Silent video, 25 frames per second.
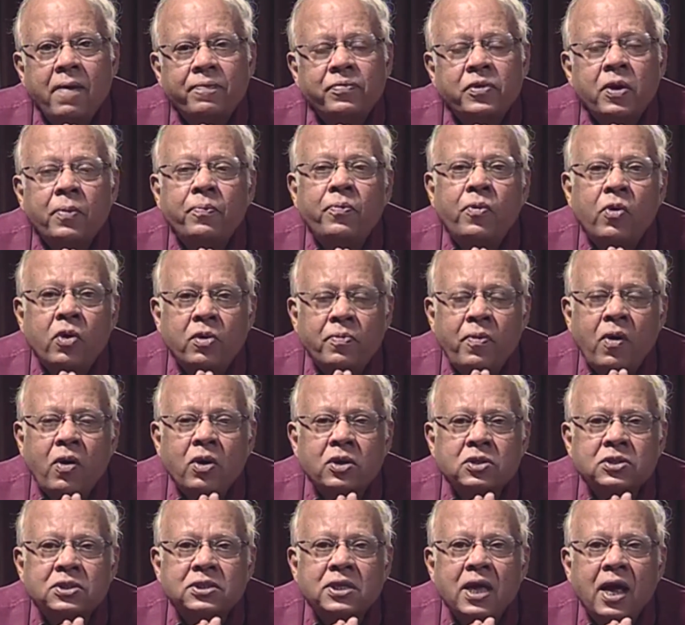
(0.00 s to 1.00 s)
The
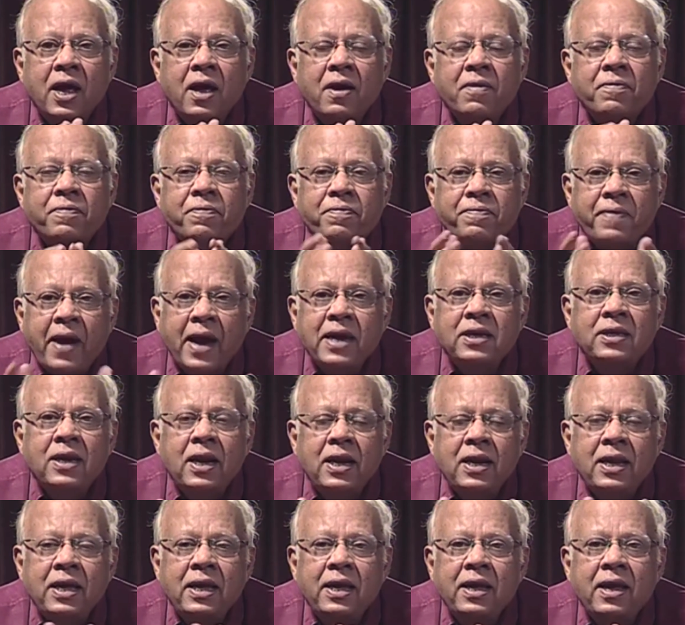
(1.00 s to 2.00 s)
Bourbons
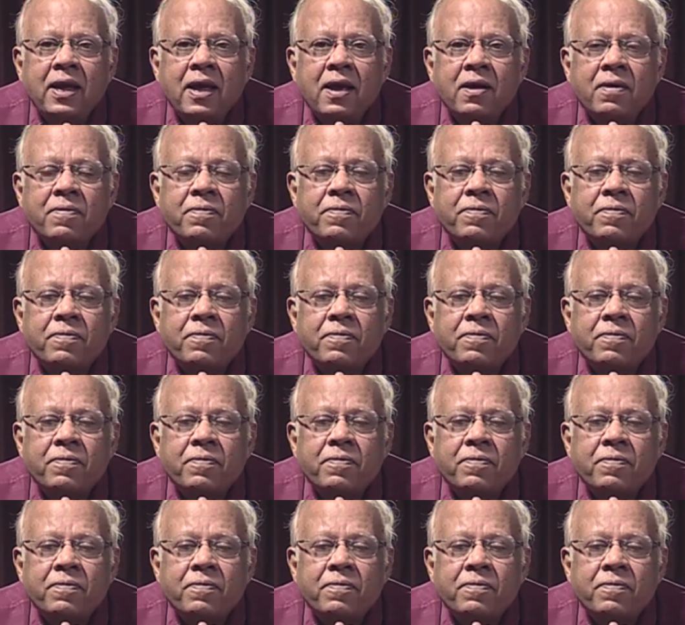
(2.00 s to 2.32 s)
finally